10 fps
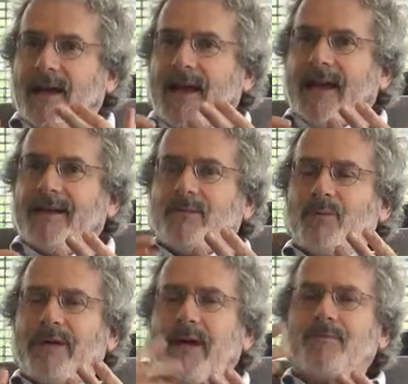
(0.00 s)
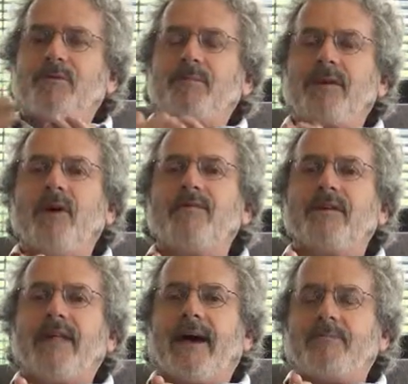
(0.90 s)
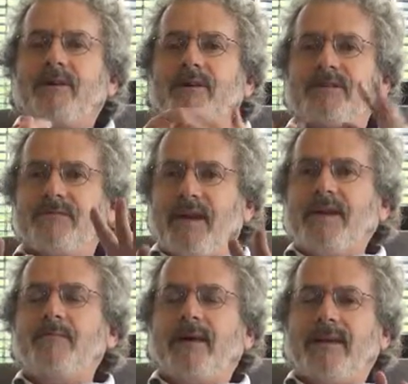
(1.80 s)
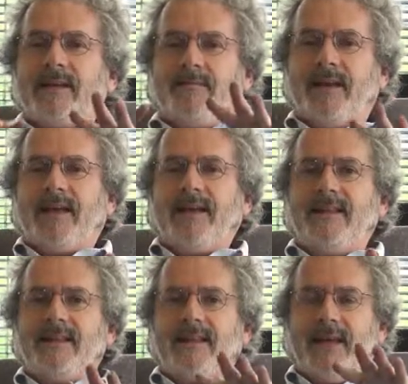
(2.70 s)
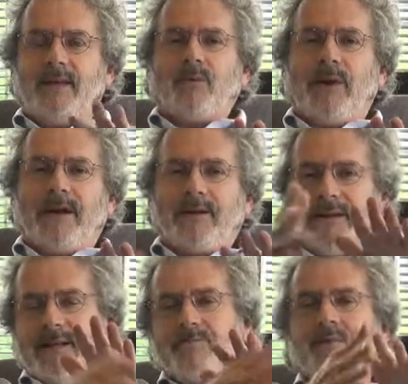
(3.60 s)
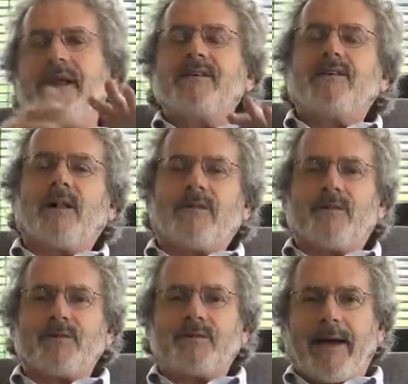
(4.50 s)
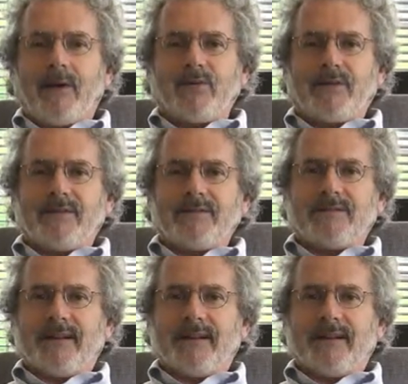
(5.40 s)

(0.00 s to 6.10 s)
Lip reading: And we kept tripping over that because if anybody can make anything anywhere, it breaks all of those boundaries.